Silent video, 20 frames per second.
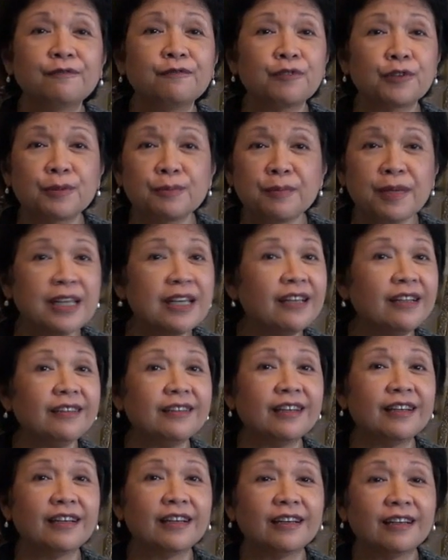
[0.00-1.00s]
for me,
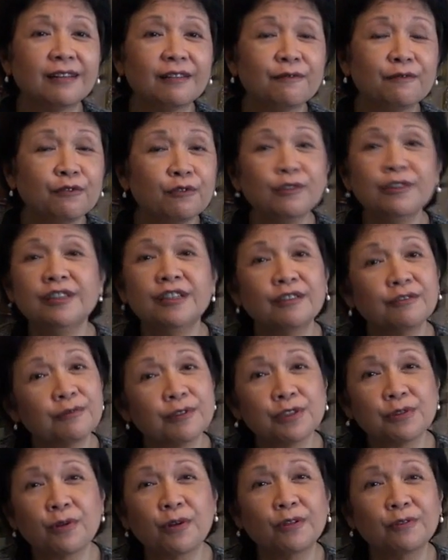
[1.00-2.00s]
the food that
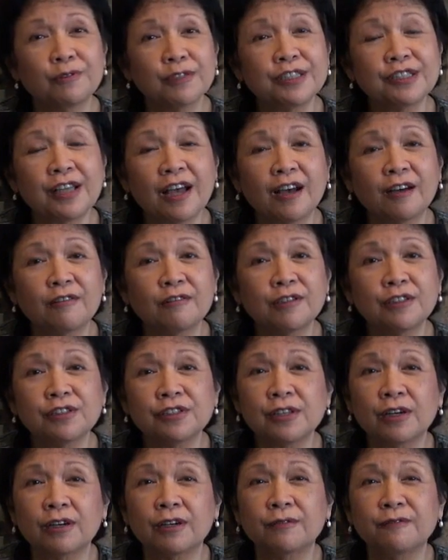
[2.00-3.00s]
was always
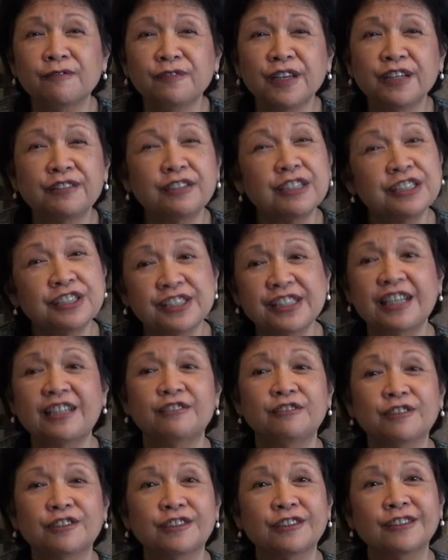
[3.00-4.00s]
ours are very
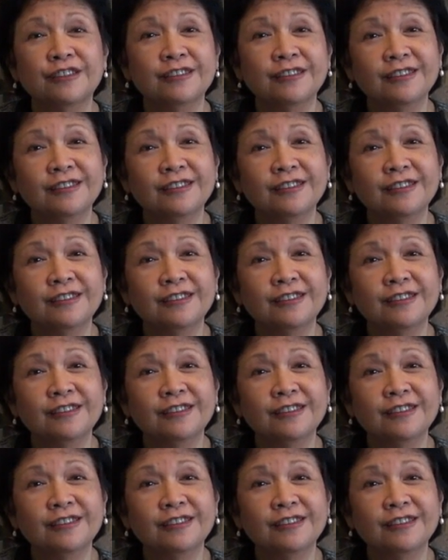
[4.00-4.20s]
sour.